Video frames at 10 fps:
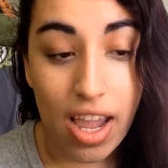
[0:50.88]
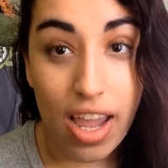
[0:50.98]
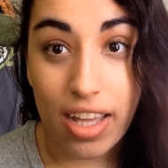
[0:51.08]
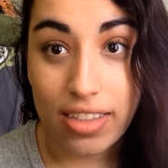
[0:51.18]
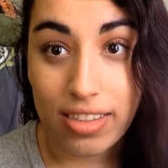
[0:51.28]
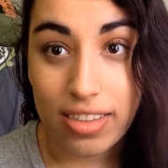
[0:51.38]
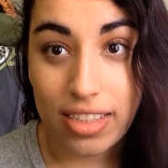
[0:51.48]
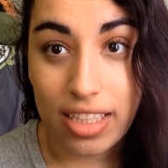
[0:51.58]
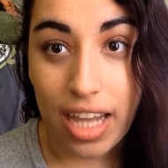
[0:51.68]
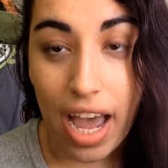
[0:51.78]
And
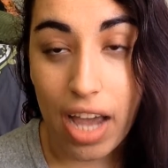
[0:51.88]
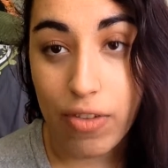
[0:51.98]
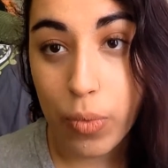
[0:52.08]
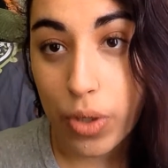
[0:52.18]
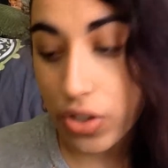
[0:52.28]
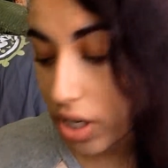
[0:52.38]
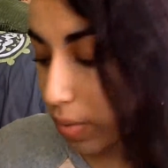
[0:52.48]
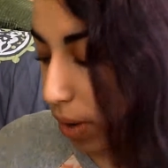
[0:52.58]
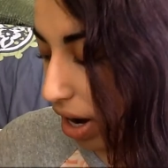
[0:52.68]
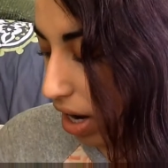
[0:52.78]
yeah, if you're
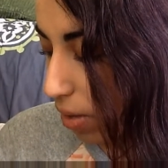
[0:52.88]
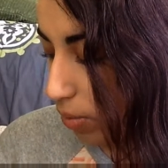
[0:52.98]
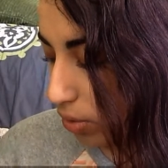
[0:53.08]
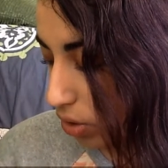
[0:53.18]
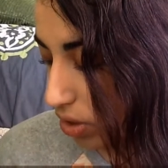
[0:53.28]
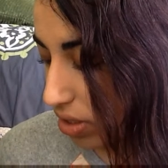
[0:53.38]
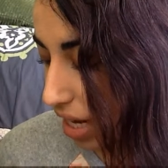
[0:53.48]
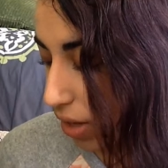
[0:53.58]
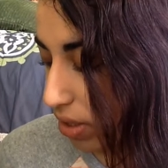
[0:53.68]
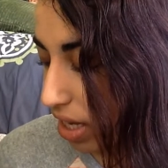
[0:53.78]
wondering why I will look
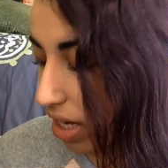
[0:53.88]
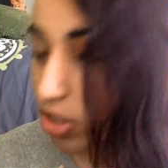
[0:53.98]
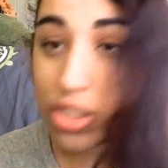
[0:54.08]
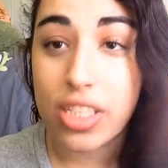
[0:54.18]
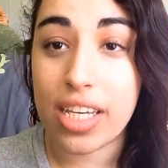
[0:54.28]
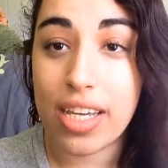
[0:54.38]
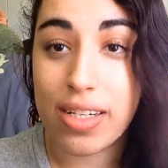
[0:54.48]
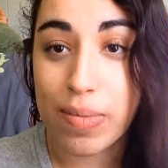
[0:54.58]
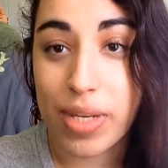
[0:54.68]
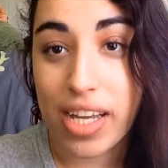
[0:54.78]
down occasionally,
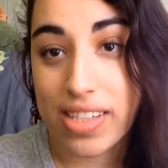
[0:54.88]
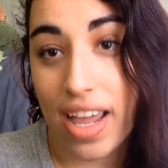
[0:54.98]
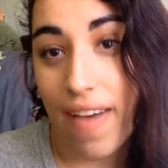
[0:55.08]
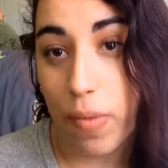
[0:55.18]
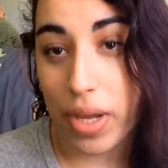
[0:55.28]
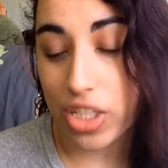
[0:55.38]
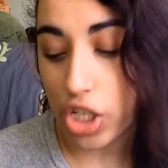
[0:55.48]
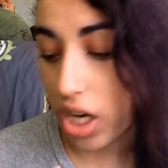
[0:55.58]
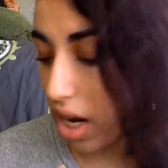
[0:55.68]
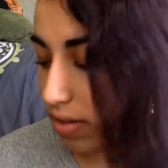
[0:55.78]
it is because I have a
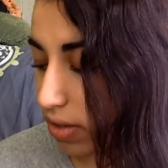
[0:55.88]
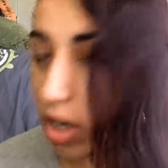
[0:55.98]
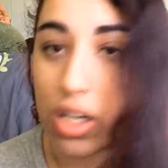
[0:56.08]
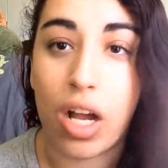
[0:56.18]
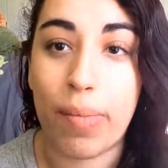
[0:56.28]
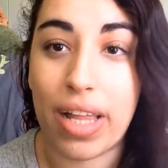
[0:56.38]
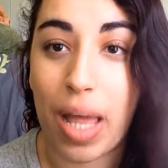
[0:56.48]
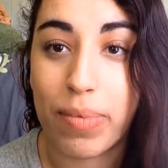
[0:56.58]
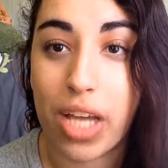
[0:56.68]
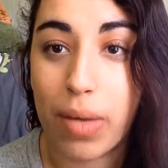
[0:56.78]
picture of her on my
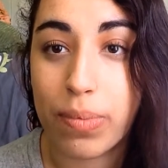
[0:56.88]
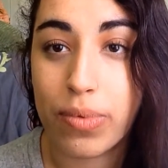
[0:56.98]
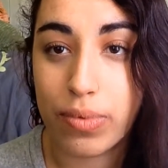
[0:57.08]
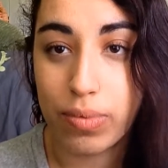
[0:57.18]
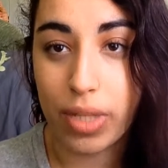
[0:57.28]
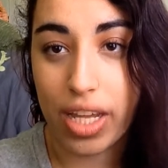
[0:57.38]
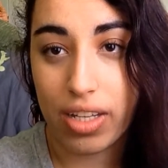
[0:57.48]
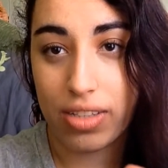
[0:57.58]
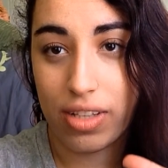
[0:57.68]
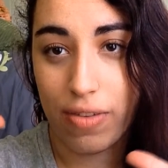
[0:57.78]
laptop,
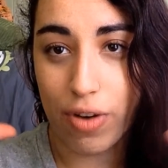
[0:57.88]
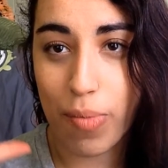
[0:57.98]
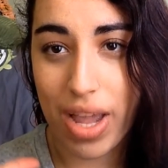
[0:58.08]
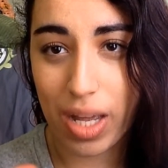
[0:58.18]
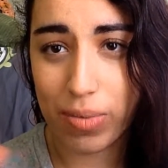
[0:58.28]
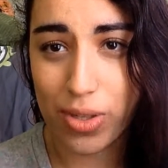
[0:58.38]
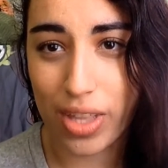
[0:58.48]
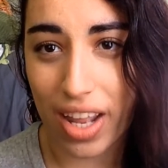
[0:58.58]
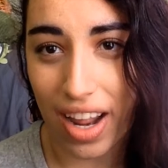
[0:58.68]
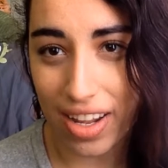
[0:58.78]
of her makeup, so
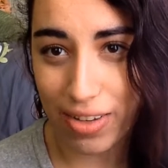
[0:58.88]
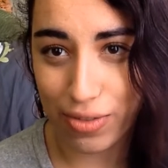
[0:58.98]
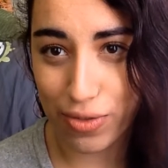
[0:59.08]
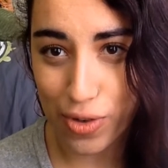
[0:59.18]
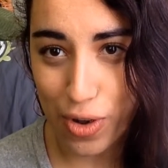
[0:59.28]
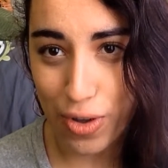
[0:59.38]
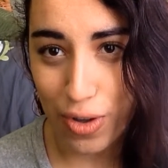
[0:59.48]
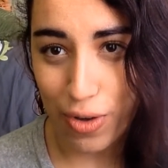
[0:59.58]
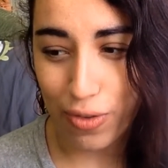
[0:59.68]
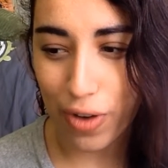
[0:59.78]
that I can
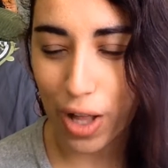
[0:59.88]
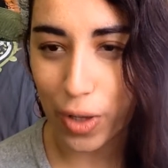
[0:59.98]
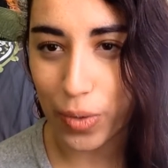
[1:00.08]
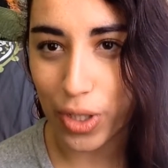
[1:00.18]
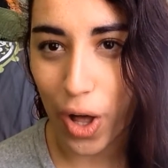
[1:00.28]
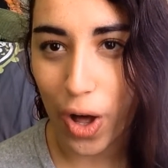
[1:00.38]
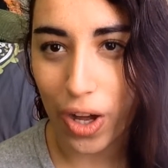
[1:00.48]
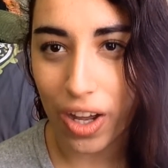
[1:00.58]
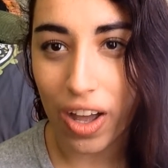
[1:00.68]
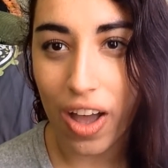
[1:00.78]
follow
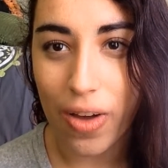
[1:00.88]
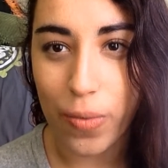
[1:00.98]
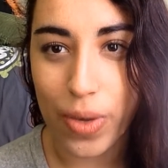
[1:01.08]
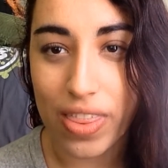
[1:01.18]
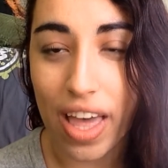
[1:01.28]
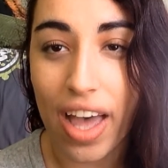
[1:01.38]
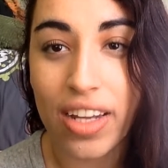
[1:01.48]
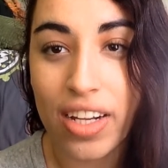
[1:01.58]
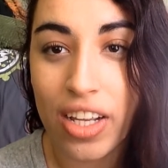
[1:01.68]
along with that.